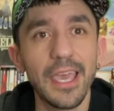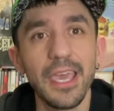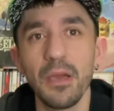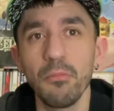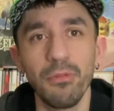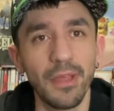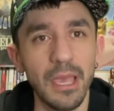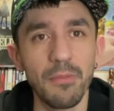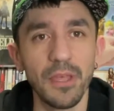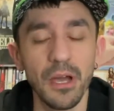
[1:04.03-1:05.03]
can't
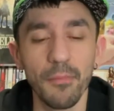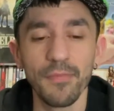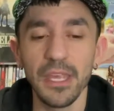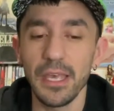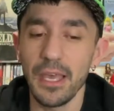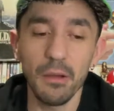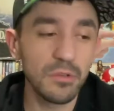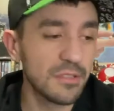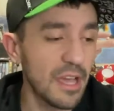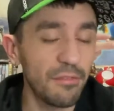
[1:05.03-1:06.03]
blame them. It
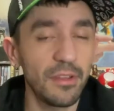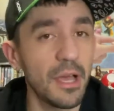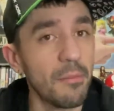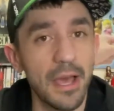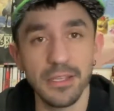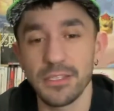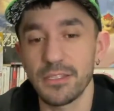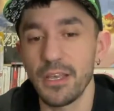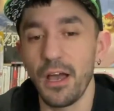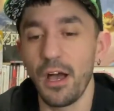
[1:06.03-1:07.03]
was definitely a
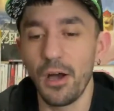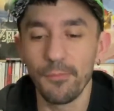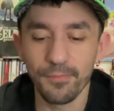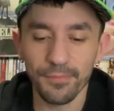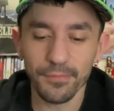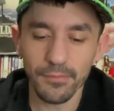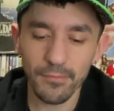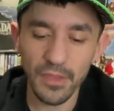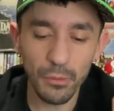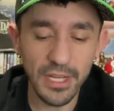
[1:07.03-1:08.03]
mess. When
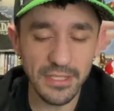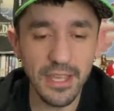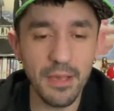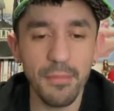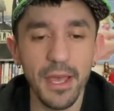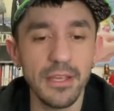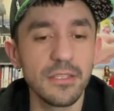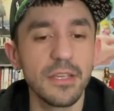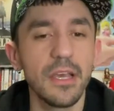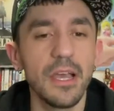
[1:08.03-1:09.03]
I say a
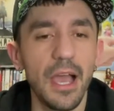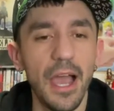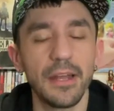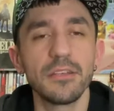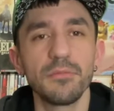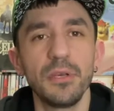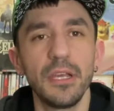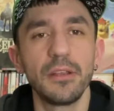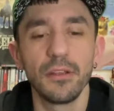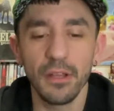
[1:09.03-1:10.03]
mess, I just
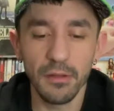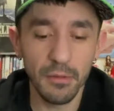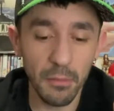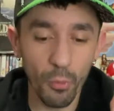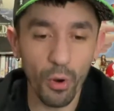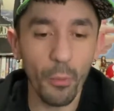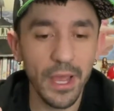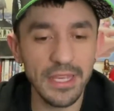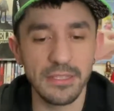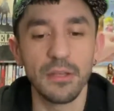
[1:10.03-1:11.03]
mean in more
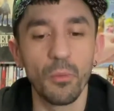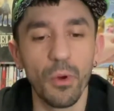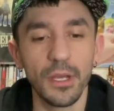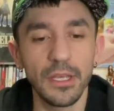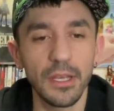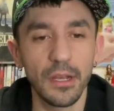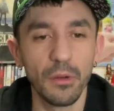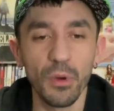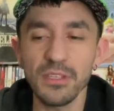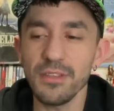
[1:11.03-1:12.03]
ways than one here. It
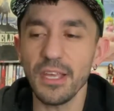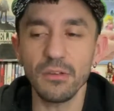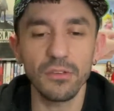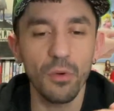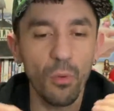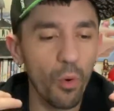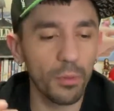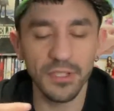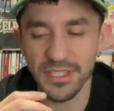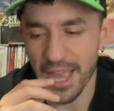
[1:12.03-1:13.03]
wasn't like it was a
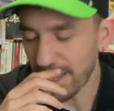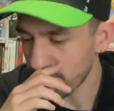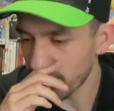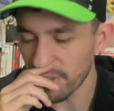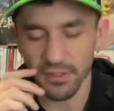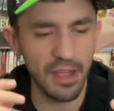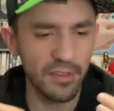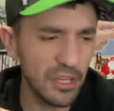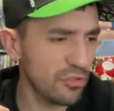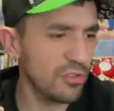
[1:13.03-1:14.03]
horrible disaster, a lot of
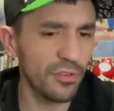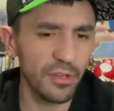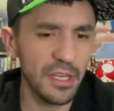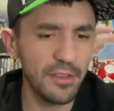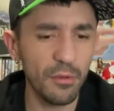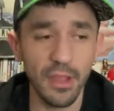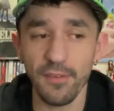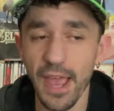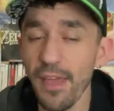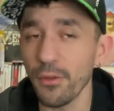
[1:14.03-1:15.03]
issues or anything. They've
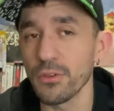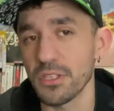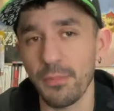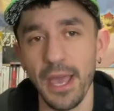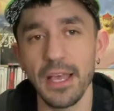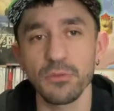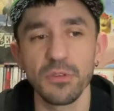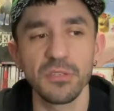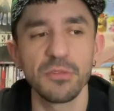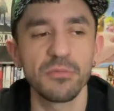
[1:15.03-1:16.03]
had those in the past where
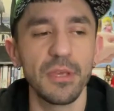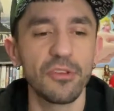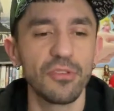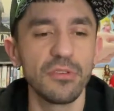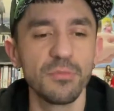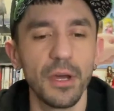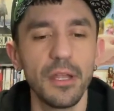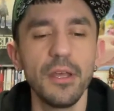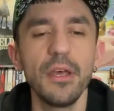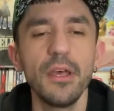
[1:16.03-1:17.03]
there's been some issues, but